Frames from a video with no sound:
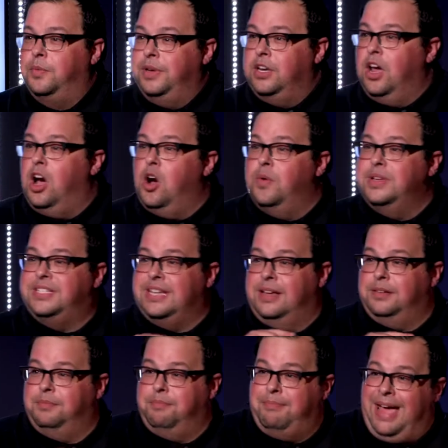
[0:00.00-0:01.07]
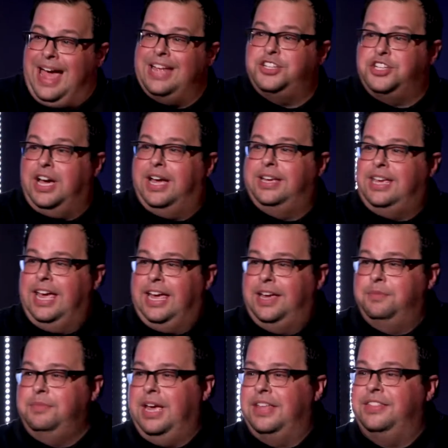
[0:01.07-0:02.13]
we know is that magi
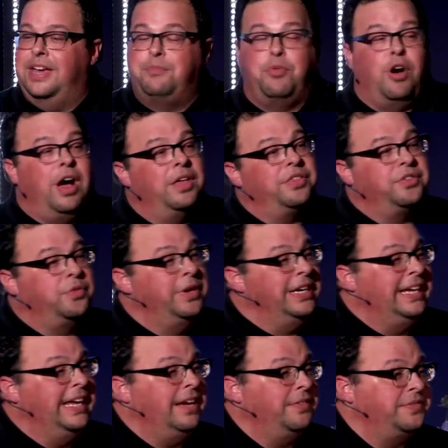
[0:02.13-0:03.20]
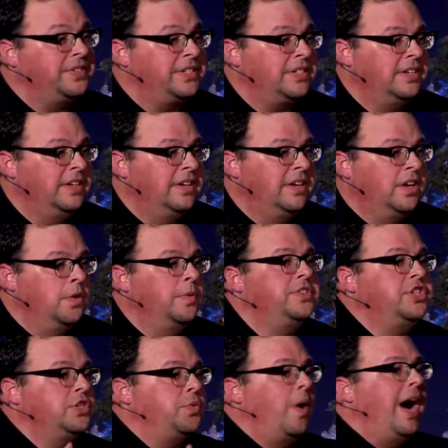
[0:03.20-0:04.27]
came and they brought three gifts. Which
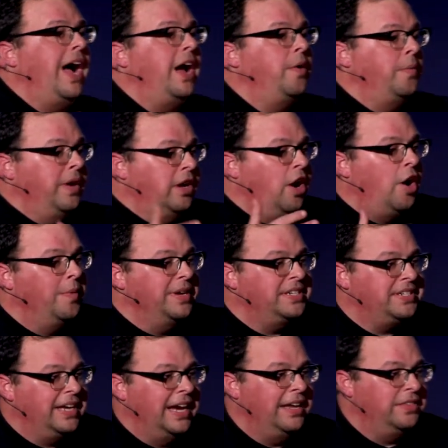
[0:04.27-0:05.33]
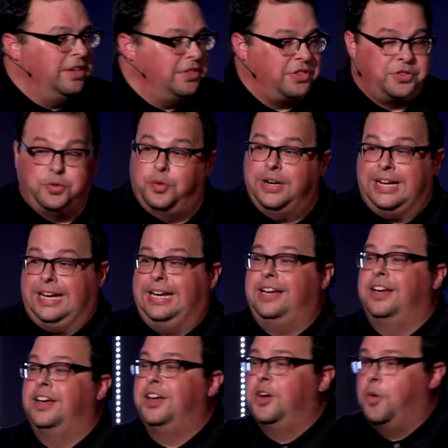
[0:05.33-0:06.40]
is why we always say the
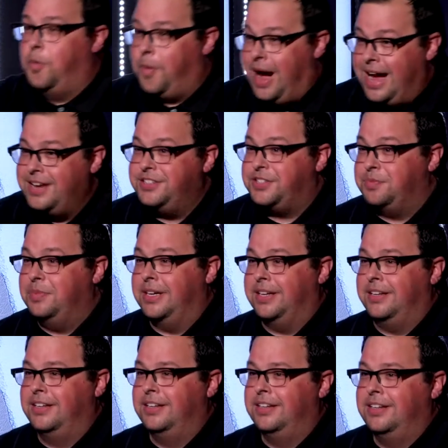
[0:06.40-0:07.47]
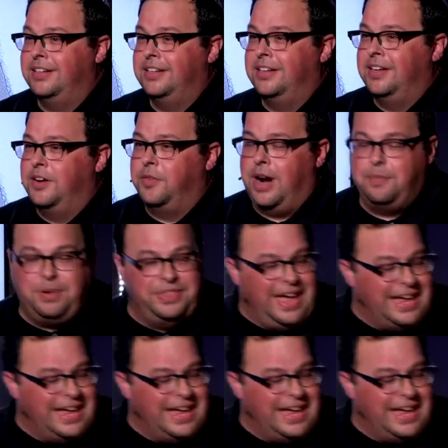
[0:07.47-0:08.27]
three wise men, right? But